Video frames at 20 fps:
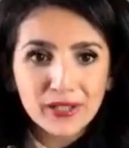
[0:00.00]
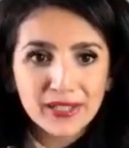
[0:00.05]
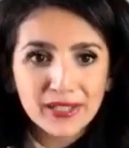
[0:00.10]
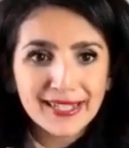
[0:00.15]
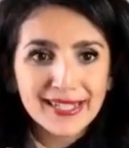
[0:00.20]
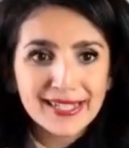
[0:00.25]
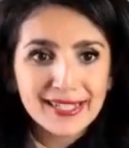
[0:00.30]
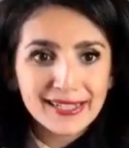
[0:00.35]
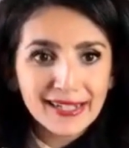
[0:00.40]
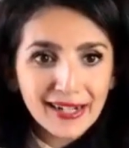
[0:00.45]
really
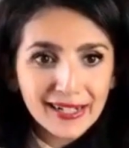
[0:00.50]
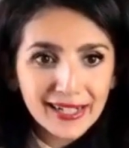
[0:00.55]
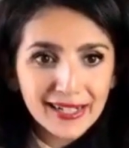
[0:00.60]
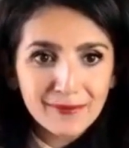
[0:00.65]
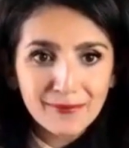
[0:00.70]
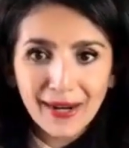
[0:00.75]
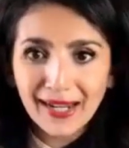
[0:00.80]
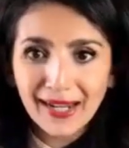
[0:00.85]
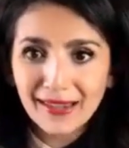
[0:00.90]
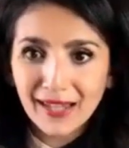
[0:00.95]
stuck
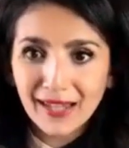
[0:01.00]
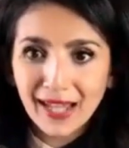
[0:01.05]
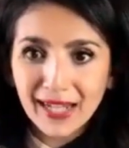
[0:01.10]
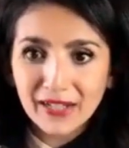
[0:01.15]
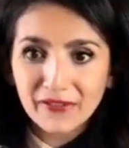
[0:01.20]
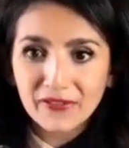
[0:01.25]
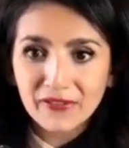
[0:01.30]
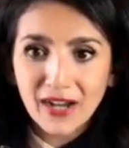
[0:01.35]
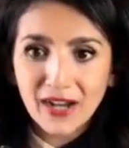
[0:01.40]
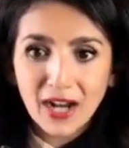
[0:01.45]
in my
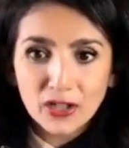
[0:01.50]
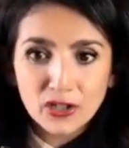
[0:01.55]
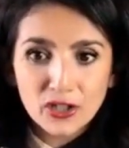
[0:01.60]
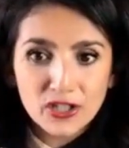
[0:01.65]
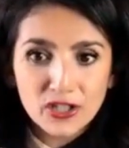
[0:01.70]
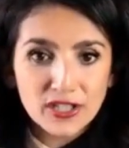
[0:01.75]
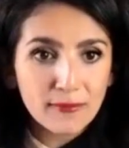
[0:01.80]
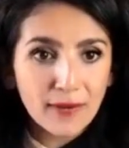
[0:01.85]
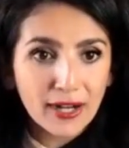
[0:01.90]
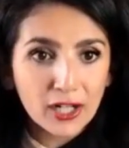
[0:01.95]
life, not
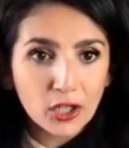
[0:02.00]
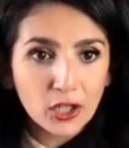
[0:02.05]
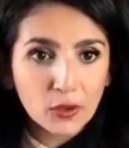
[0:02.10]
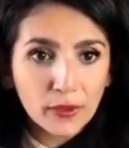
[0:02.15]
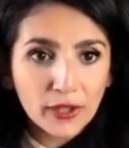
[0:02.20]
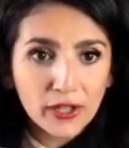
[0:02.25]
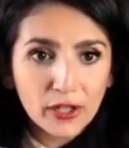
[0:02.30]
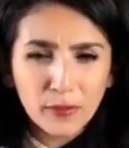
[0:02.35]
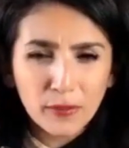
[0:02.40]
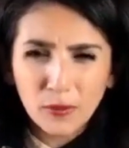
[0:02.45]
just in my
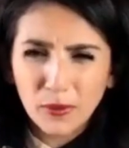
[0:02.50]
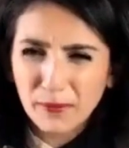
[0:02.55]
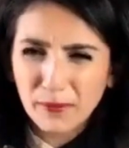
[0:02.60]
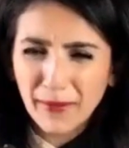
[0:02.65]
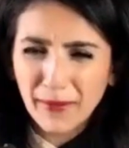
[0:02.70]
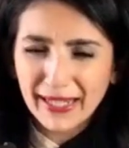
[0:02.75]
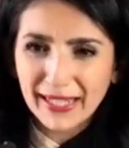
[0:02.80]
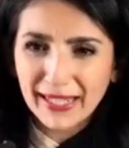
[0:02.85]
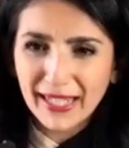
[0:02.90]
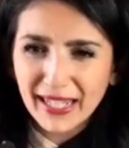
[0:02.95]
career, but with
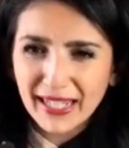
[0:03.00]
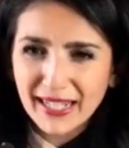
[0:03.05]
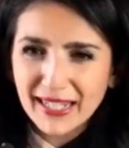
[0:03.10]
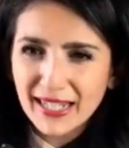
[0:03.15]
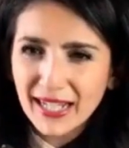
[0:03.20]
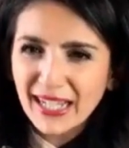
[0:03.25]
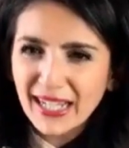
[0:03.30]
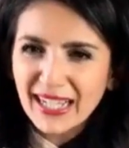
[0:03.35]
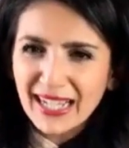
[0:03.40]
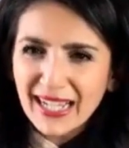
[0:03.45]
my kids.
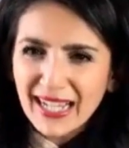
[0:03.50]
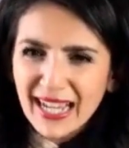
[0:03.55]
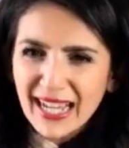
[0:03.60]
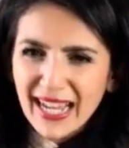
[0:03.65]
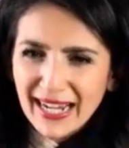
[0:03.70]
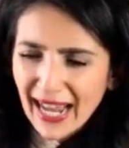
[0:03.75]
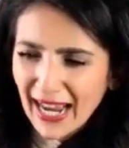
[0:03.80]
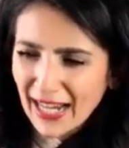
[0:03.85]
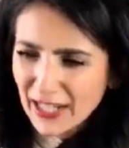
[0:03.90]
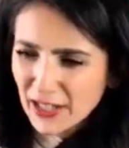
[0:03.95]

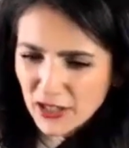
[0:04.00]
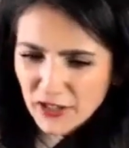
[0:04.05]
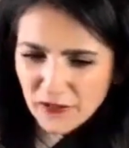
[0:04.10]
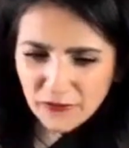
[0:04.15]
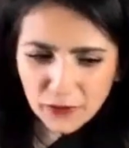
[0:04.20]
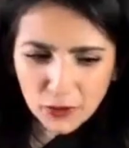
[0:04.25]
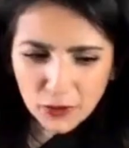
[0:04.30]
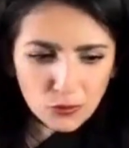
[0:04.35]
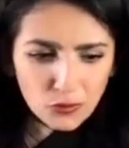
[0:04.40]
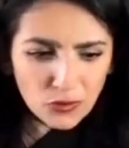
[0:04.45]
And I
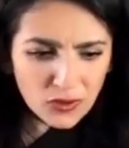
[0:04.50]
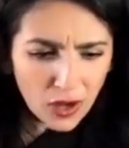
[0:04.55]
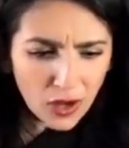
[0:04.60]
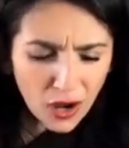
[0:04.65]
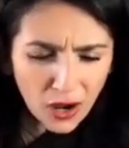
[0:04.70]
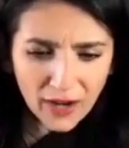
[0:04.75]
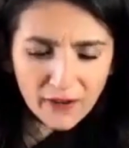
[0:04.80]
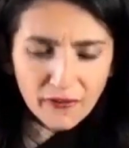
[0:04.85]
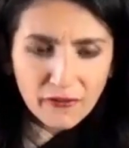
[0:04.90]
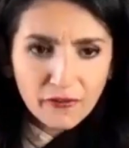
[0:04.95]
just feel,
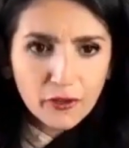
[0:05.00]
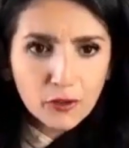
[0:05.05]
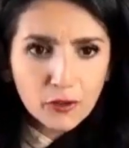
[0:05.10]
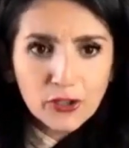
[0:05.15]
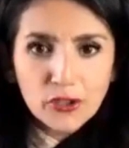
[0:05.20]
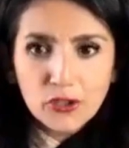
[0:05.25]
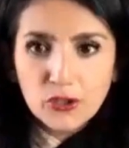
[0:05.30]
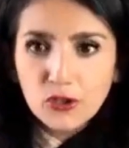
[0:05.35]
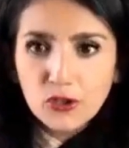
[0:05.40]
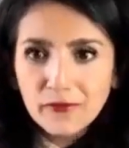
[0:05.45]
I feel
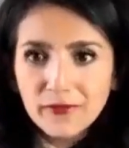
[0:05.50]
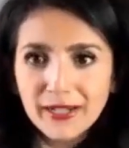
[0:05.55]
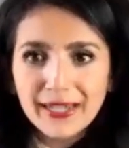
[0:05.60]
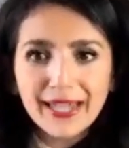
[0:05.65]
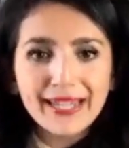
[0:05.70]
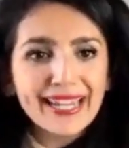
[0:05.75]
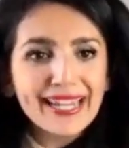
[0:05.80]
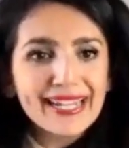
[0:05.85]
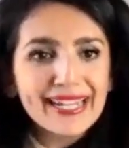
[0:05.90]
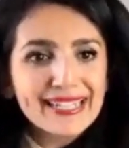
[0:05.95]
rejuvenated.
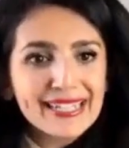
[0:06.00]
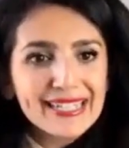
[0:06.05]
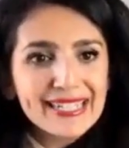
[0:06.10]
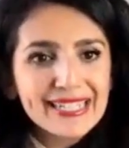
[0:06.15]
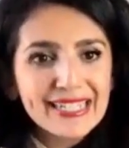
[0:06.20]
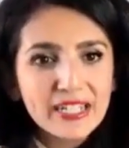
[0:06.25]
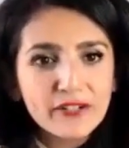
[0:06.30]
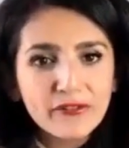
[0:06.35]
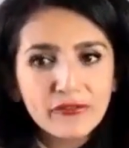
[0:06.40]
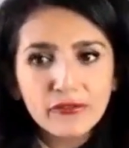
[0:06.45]
Like, it's a
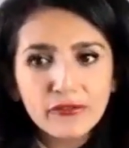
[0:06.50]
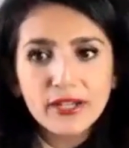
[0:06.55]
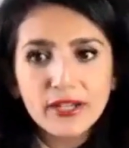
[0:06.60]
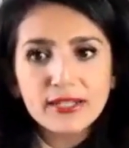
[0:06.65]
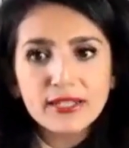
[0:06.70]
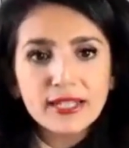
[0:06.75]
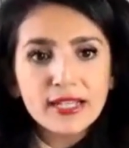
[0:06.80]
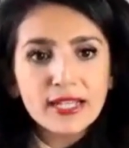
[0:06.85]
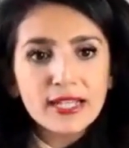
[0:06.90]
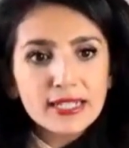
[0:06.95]

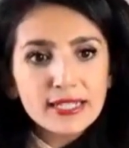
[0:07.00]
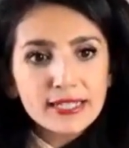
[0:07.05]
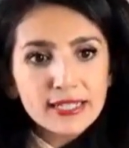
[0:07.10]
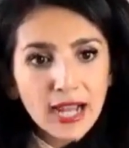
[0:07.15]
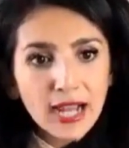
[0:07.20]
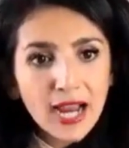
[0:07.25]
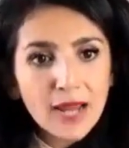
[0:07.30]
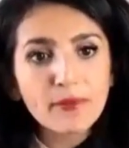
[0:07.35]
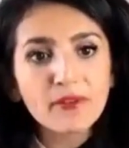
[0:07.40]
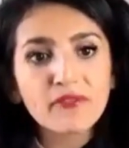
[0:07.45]
different
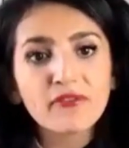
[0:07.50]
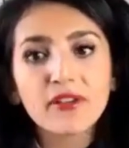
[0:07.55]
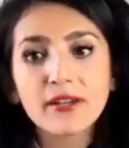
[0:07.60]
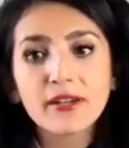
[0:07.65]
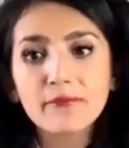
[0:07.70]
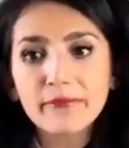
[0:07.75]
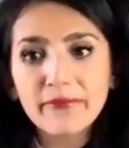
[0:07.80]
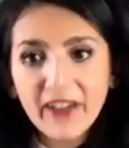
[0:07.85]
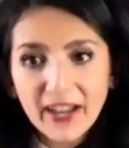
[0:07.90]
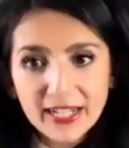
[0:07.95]
type of
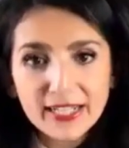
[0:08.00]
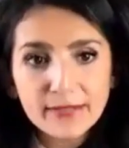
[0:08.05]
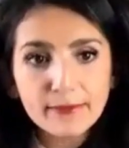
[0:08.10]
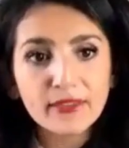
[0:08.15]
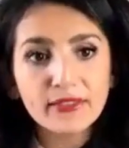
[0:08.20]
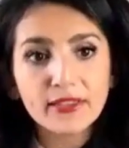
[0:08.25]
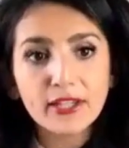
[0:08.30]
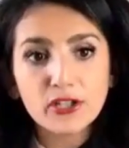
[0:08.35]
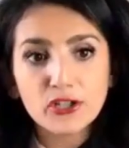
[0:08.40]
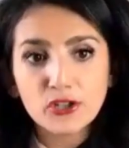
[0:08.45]

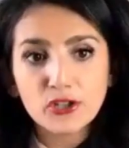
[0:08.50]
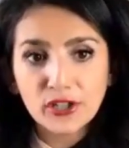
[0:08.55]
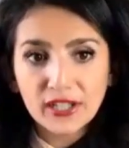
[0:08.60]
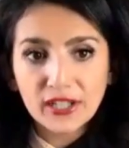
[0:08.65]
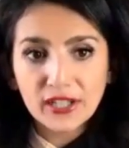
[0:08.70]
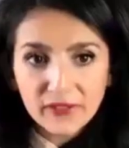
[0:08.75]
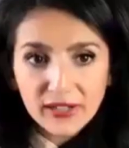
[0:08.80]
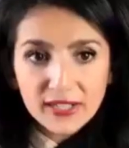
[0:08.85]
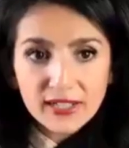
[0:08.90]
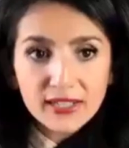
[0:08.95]
investment that you're
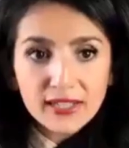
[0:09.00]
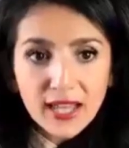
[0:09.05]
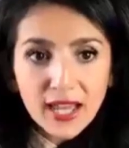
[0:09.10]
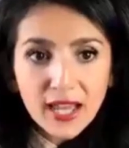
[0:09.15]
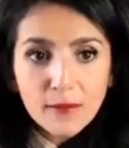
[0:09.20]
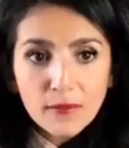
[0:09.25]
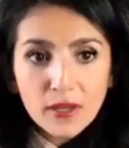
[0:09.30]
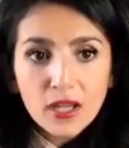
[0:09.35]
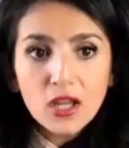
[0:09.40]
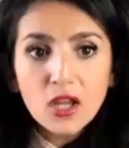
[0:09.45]
giving to
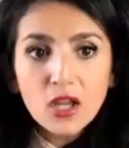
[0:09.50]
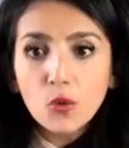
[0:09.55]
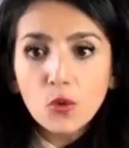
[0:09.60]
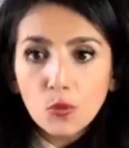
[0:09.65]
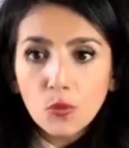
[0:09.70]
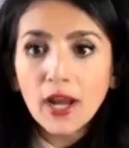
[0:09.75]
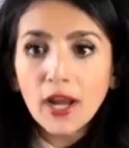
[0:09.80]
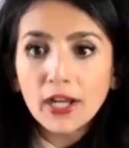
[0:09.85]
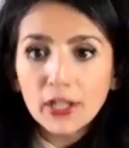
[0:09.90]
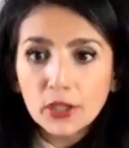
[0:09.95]
them
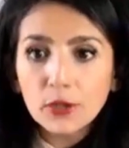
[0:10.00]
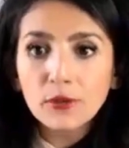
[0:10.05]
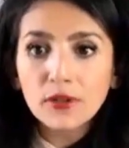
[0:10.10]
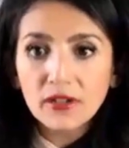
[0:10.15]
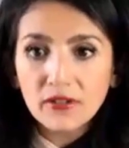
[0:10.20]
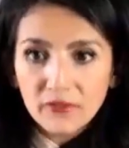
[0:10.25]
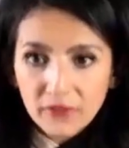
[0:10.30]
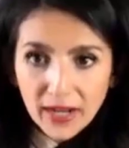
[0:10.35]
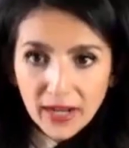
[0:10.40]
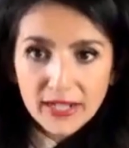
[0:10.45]
when you
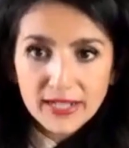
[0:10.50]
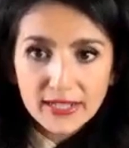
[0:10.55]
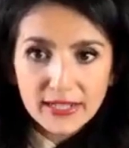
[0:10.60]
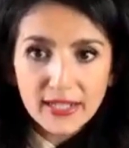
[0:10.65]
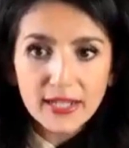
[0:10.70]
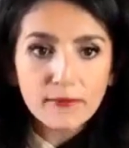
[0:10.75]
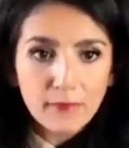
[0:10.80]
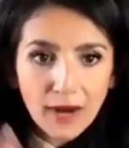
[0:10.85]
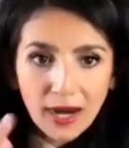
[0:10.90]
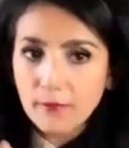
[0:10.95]
invest
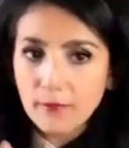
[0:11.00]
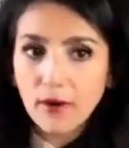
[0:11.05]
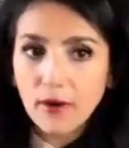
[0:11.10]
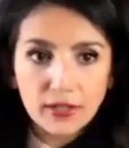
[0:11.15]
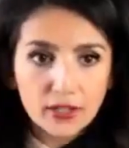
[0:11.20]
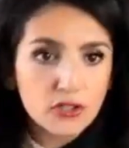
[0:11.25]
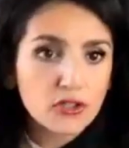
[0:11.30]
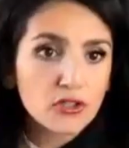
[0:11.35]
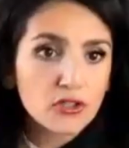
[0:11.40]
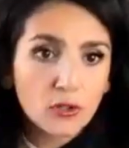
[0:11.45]
in mind,
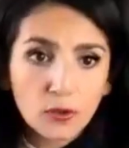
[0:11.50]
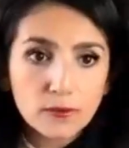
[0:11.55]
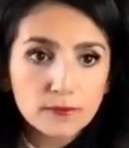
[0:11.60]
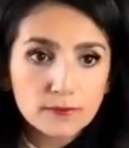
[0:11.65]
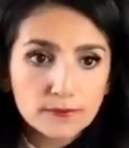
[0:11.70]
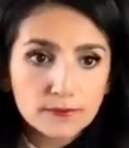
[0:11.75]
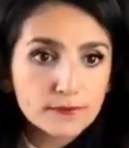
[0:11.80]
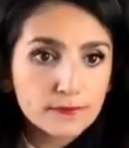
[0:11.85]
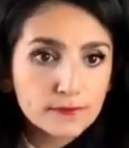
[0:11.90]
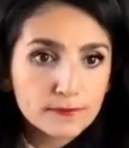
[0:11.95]
body, soul.